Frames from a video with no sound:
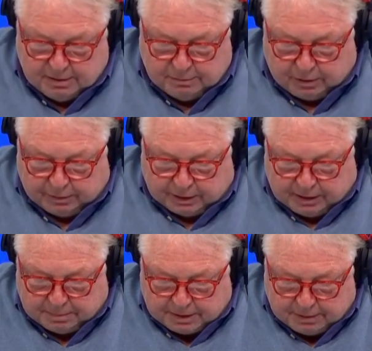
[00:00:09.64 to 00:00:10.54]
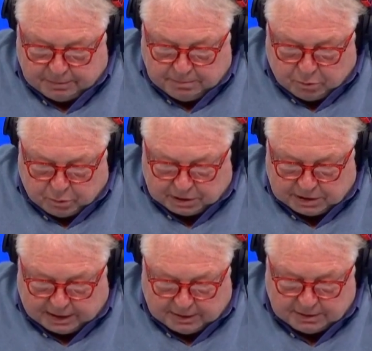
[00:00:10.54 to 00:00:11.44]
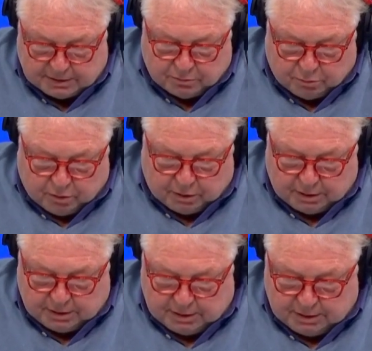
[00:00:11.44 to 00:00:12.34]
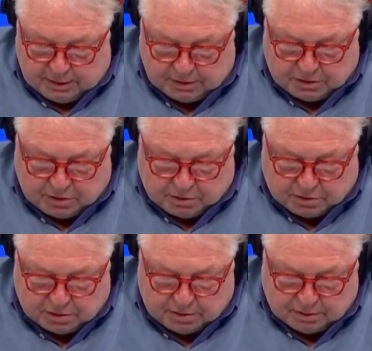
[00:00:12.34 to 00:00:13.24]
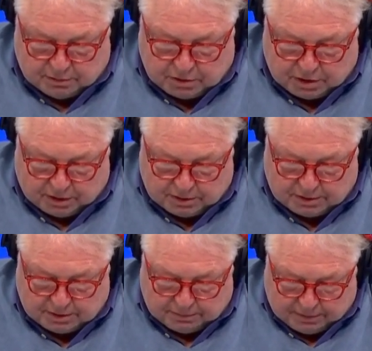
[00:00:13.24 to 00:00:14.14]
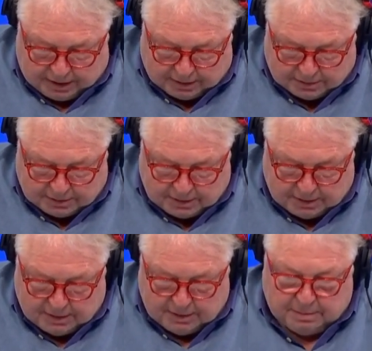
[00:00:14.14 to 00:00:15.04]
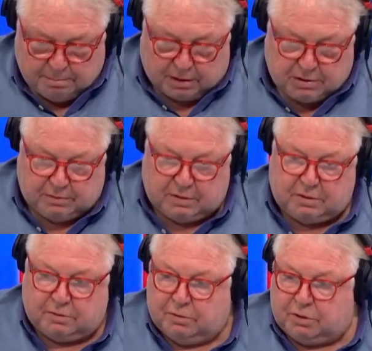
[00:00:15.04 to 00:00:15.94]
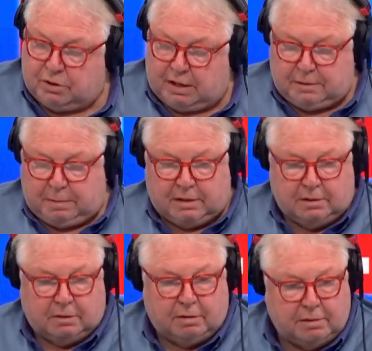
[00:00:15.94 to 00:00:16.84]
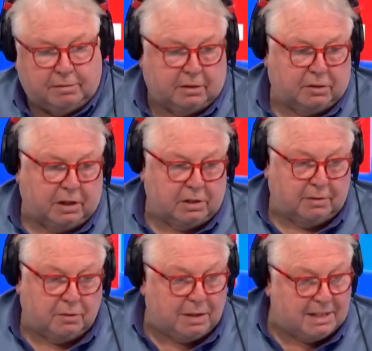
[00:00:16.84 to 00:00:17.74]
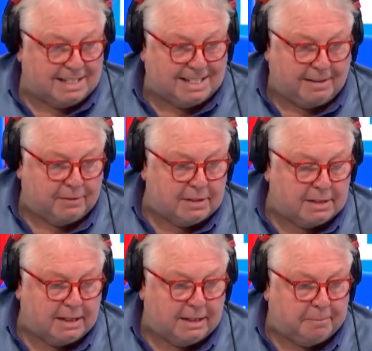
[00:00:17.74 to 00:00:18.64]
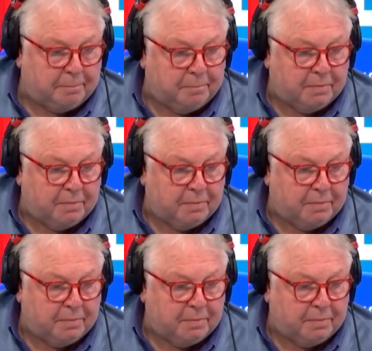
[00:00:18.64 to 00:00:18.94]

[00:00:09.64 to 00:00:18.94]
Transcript: following an update from mortgage lenders and the Royal Institution of Chartered Surveyors. Much of this, of course, tracks back to the Grenfell tragedy of 2017.